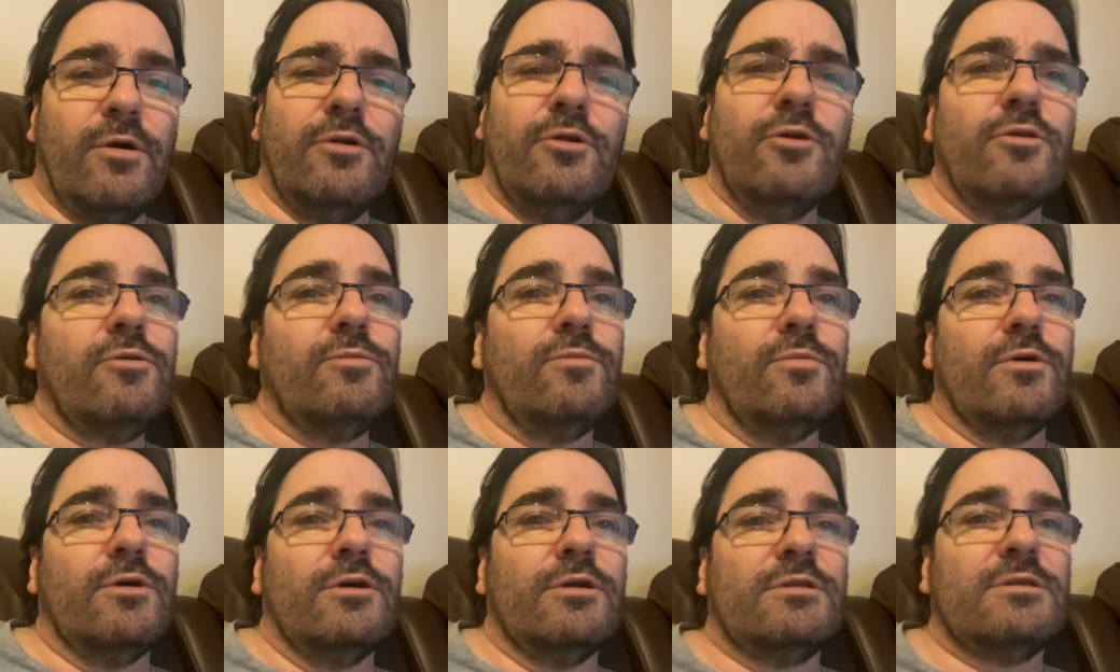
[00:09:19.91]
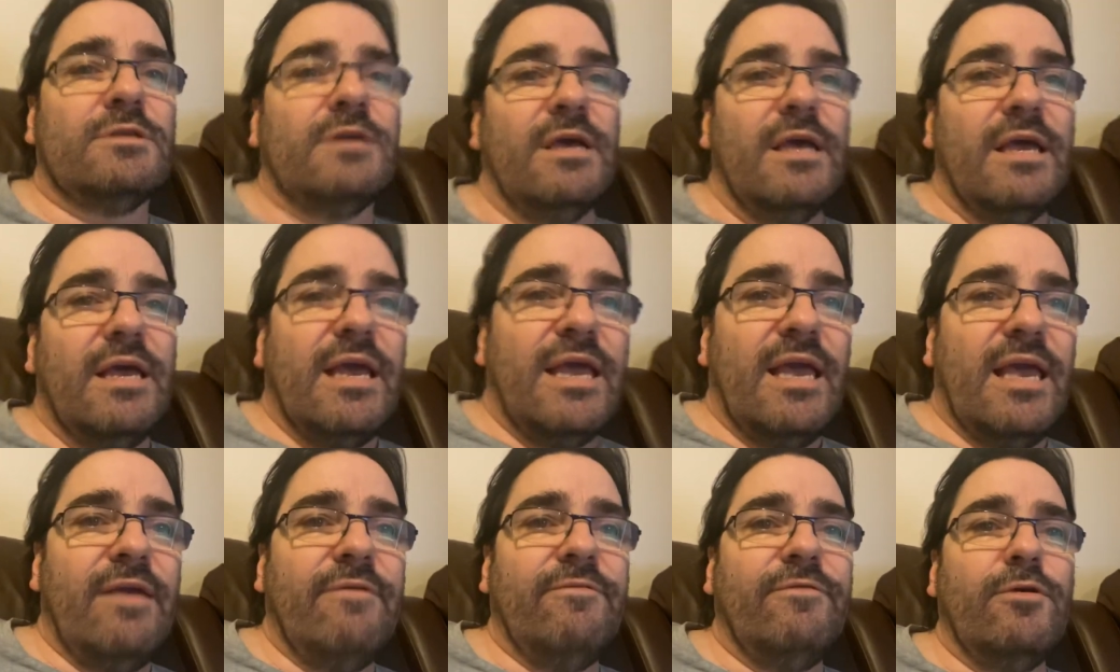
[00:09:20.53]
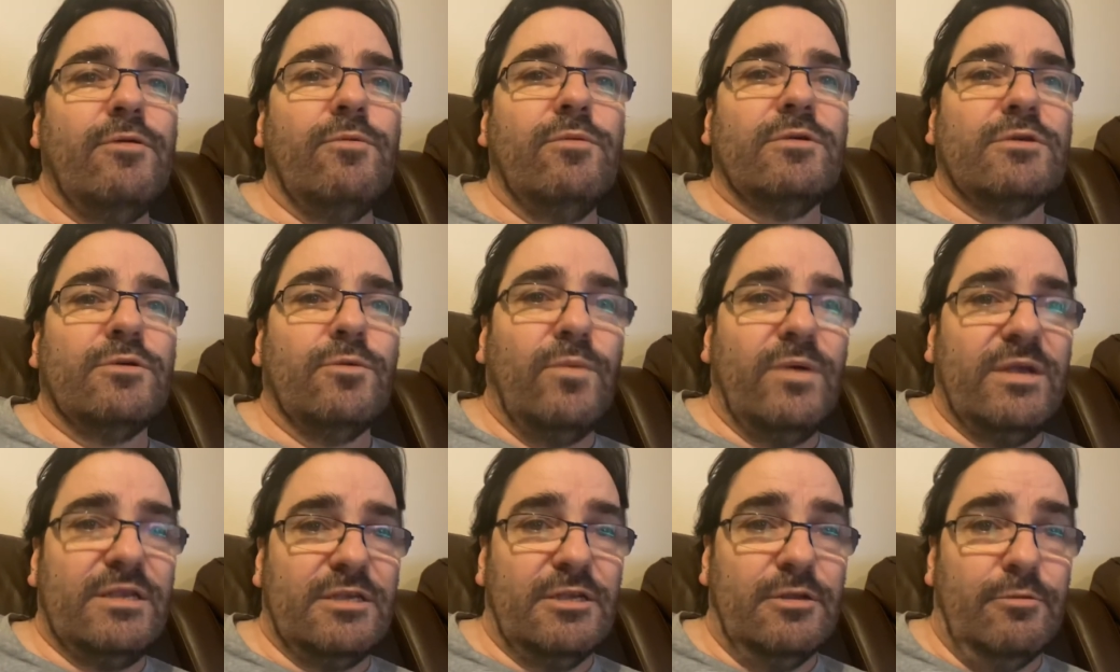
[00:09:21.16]
In other words, if you was a
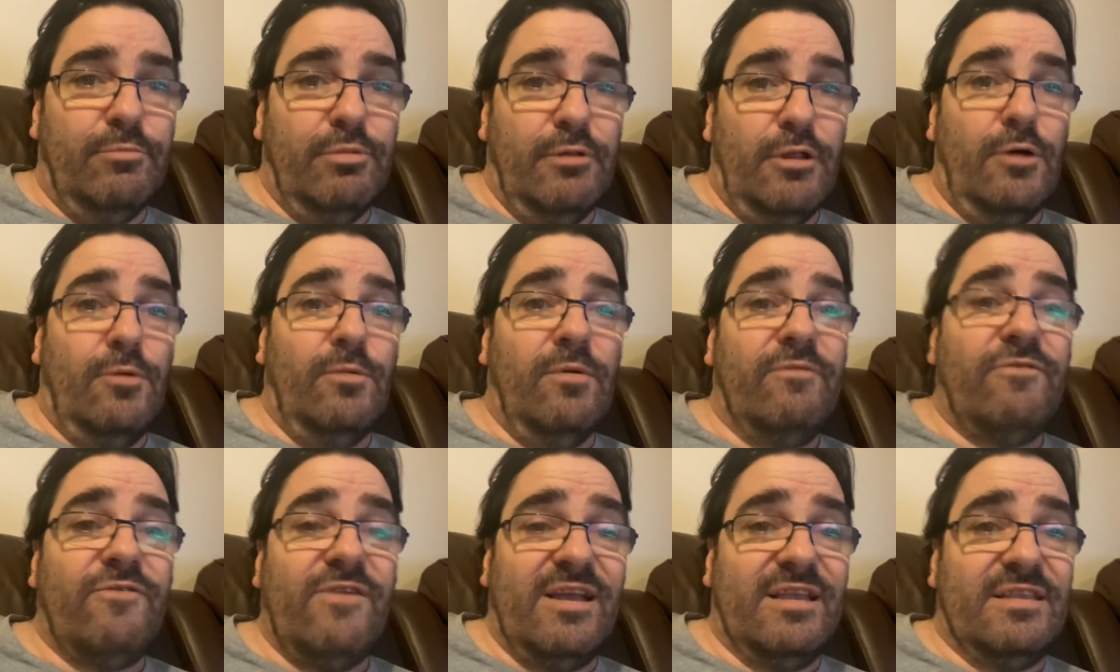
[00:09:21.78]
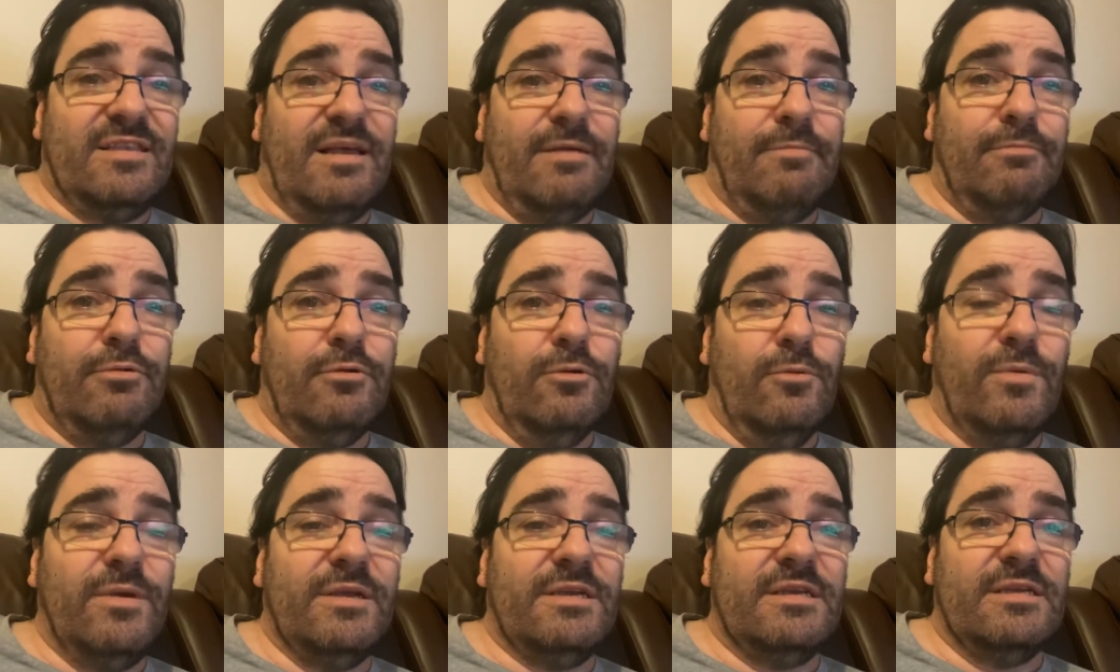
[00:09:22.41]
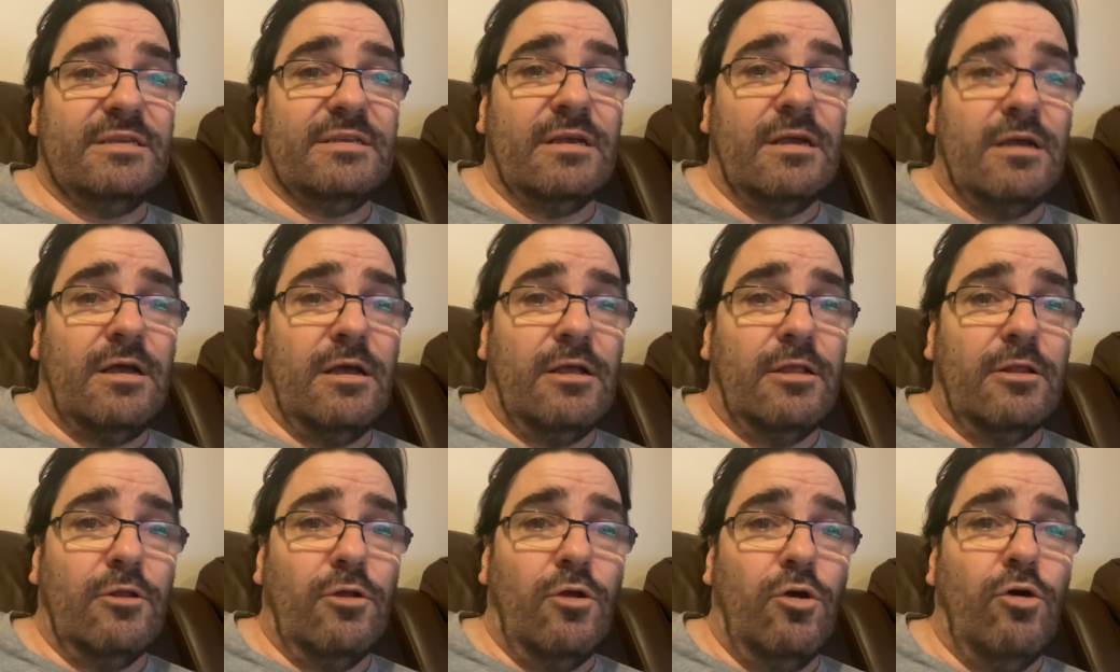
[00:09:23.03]
whistleblower, for example, which is a
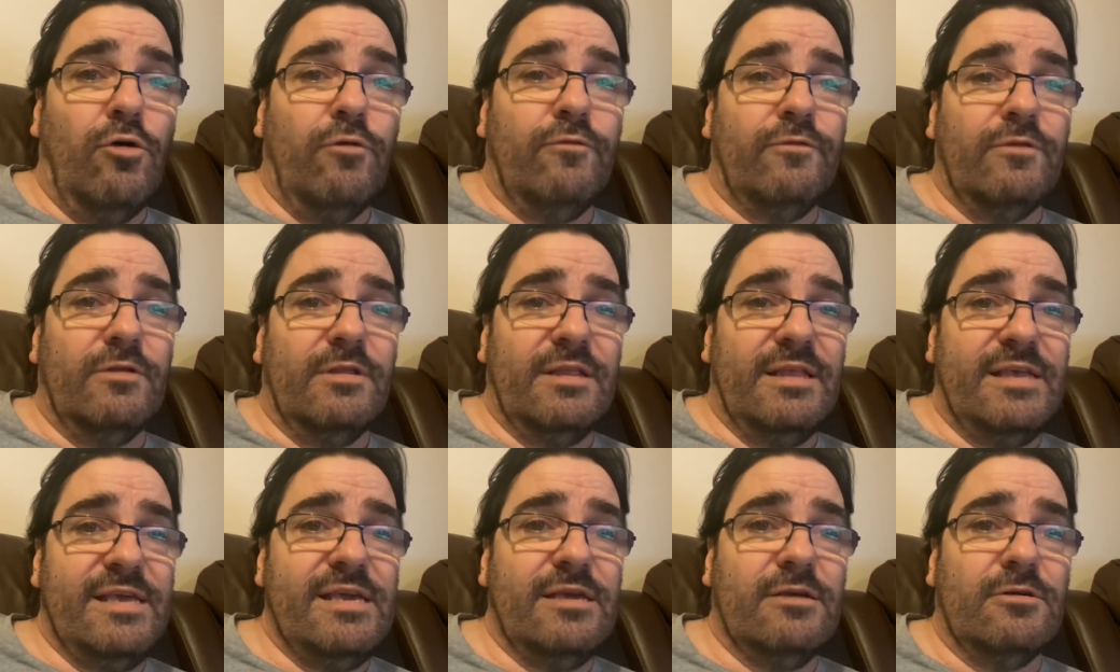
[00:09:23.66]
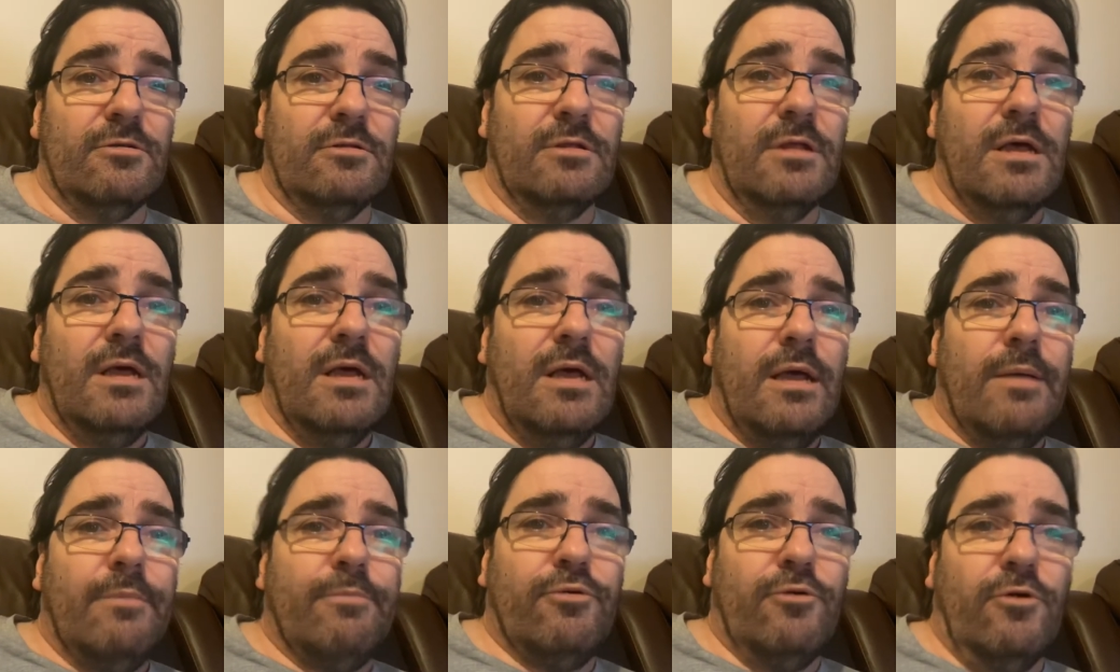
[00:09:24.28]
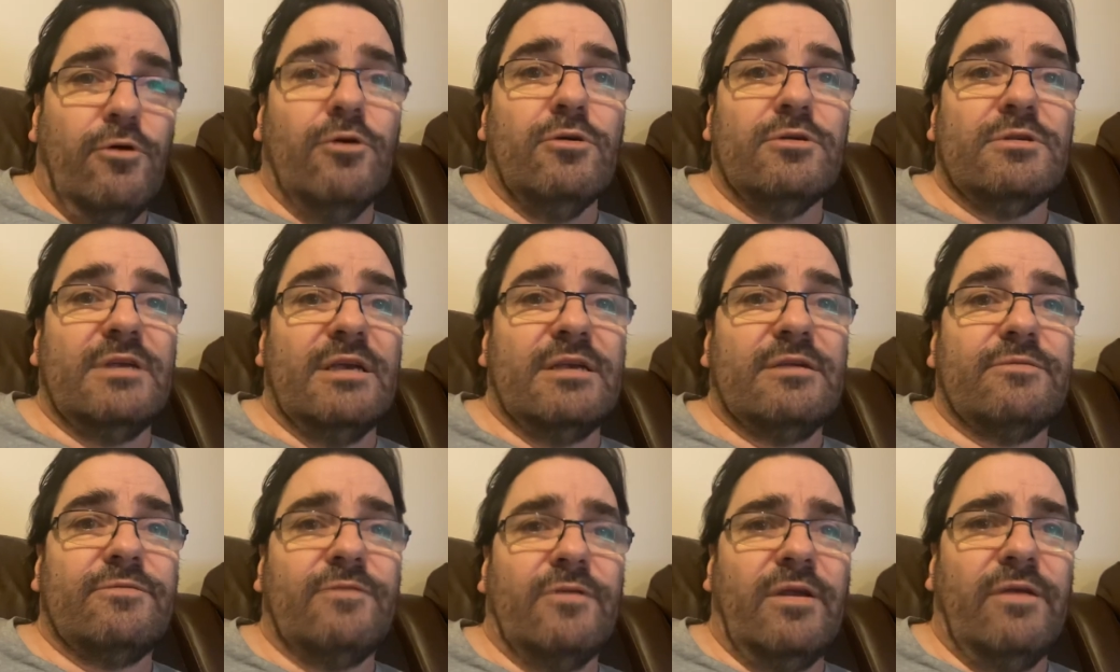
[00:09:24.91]
lawful legal
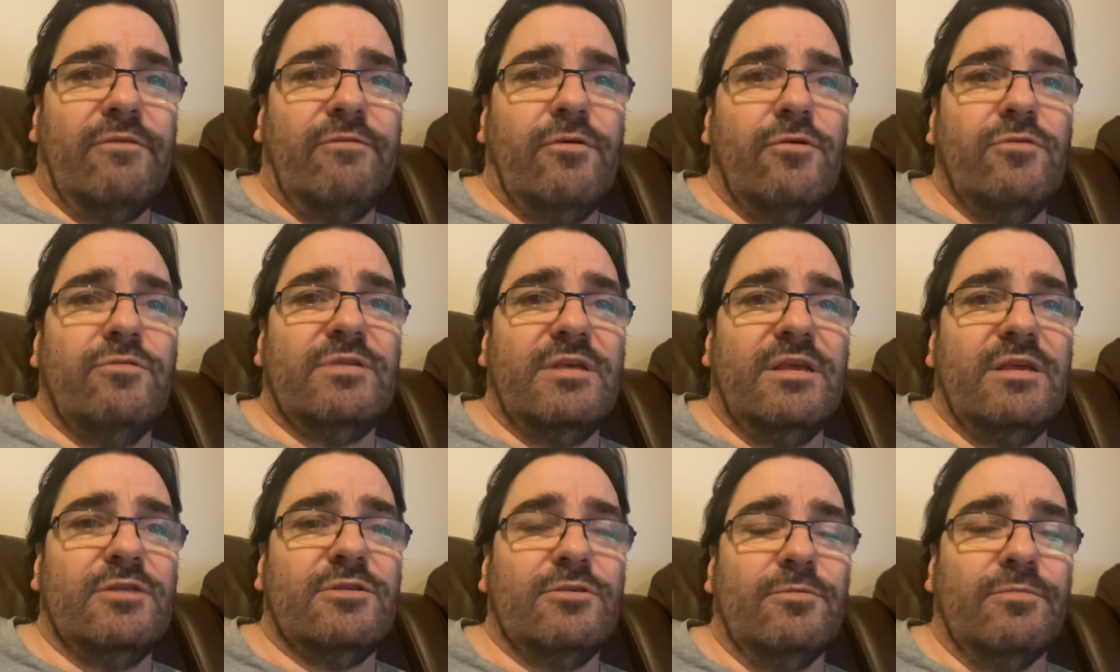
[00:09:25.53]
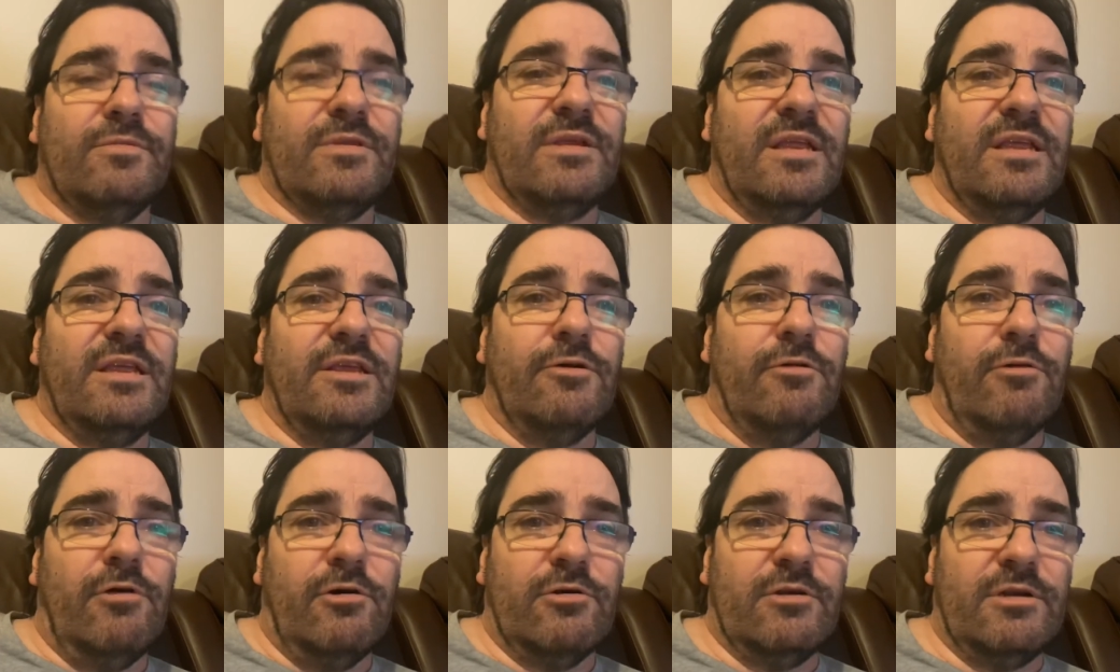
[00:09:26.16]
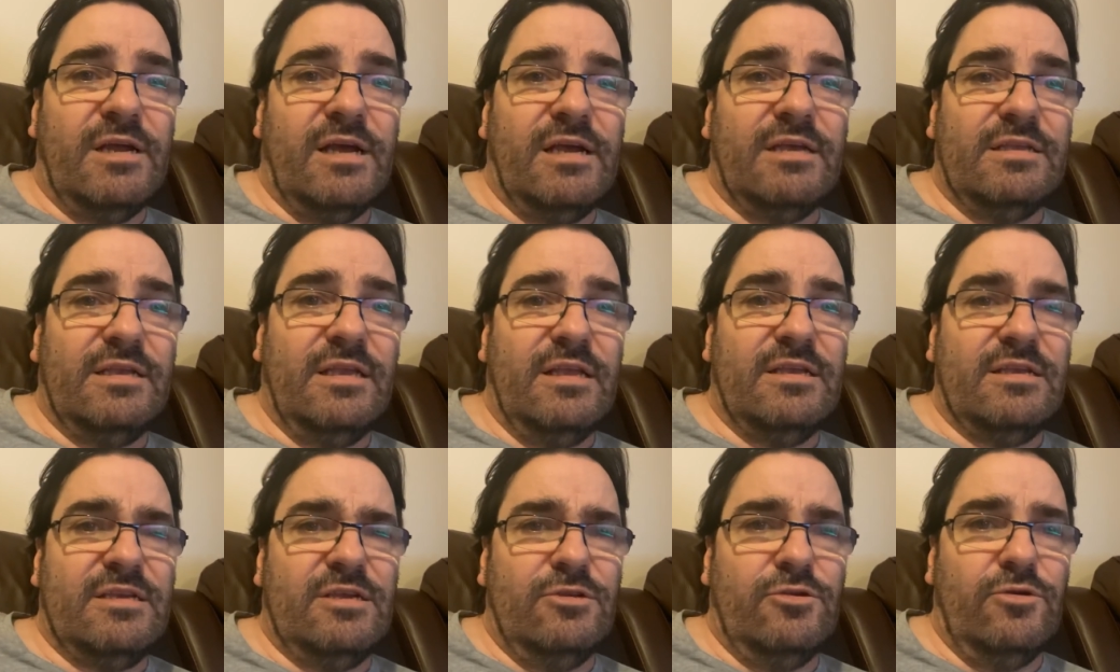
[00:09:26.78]
process for if you see something in your
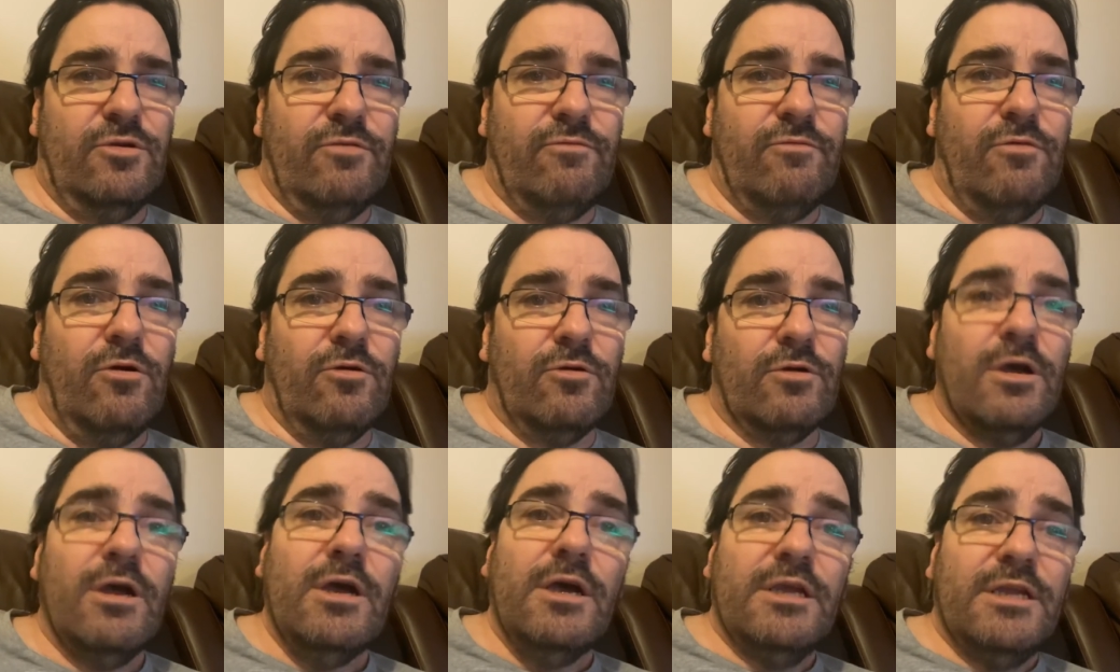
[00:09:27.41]
organisation doing wrong,